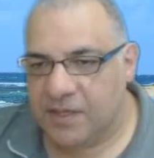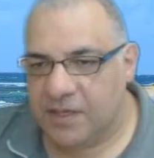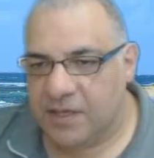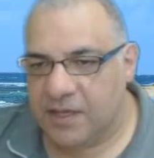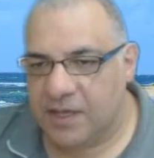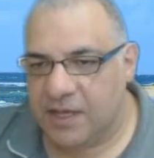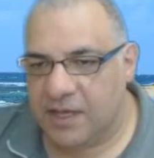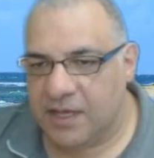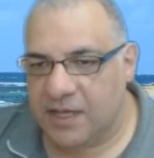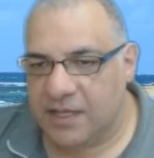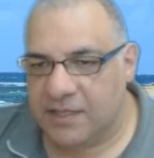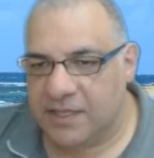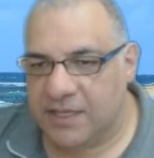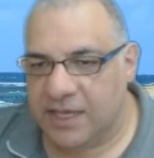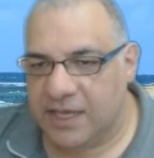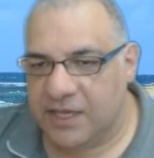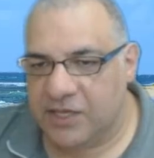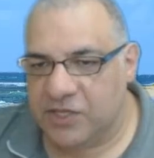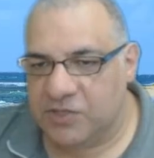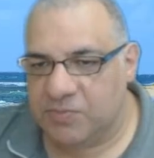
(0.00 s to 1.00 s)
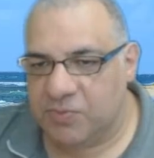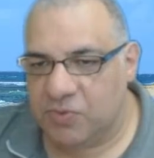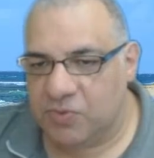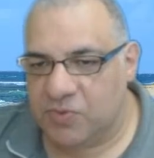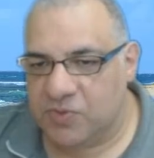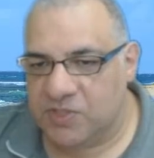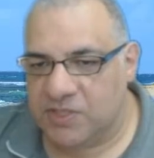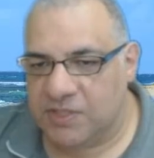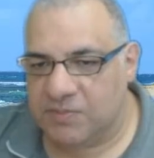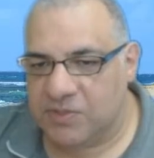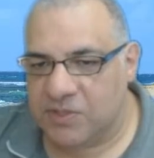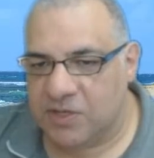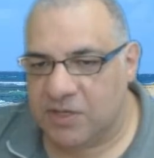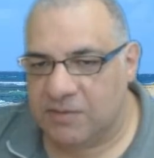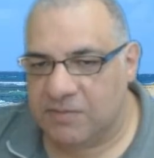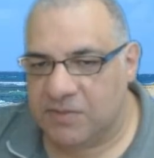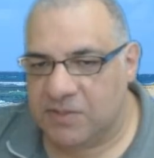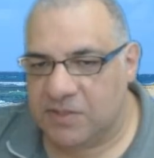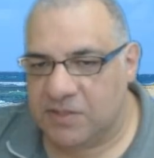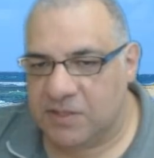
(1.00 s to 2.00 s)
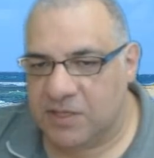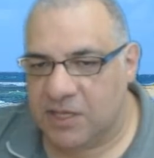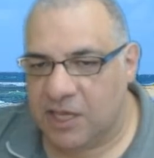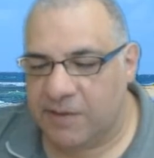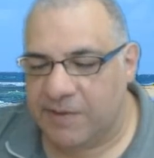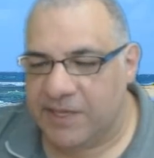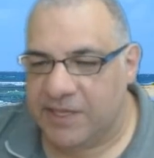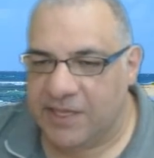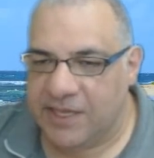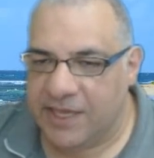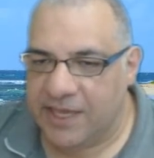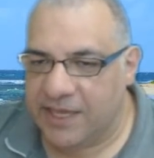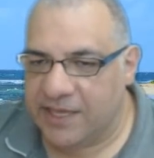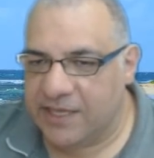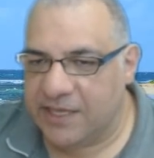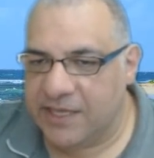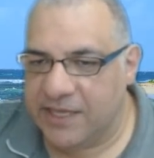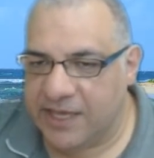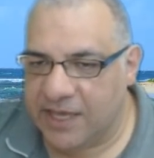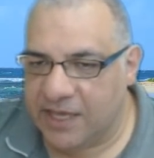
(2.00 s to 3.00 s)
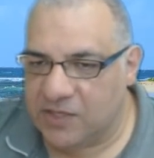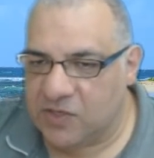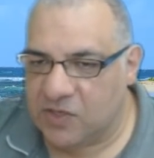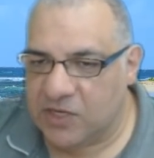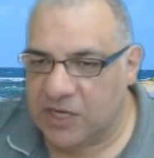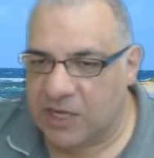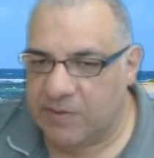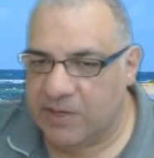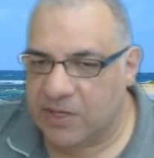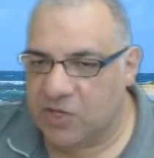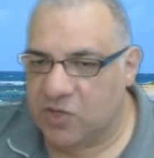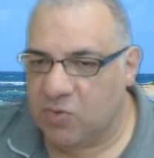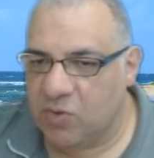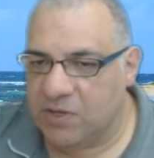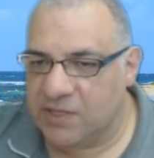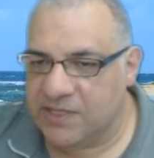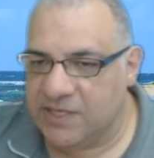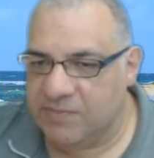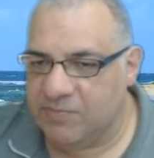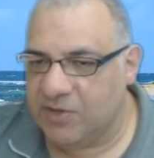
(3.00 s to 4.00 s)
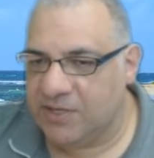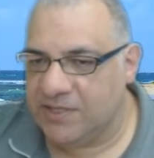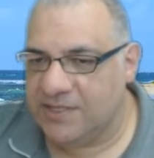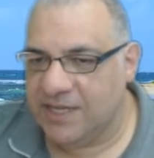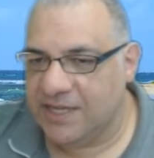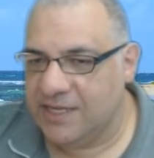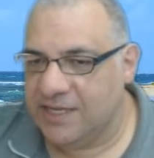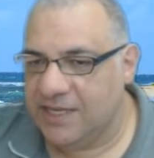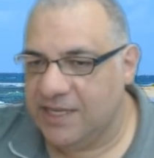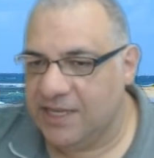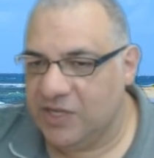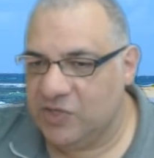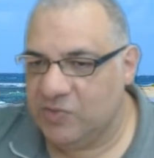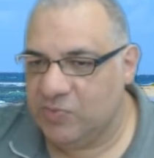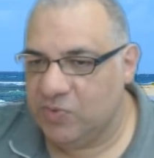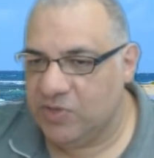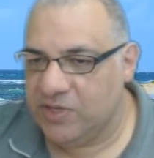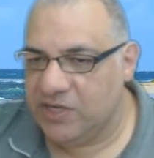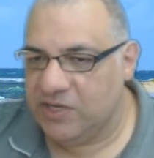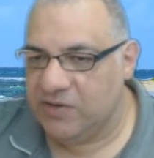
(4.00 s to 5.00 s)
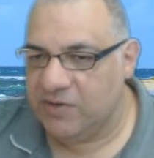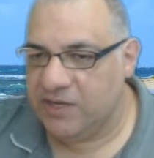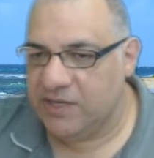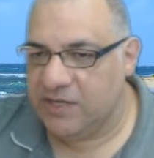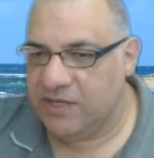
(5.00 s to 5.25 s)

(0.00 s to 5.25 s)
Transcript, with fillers: uh, the H pawn sometimes. I mean, it can get a dynamic equality by sacking the H pawn anyway.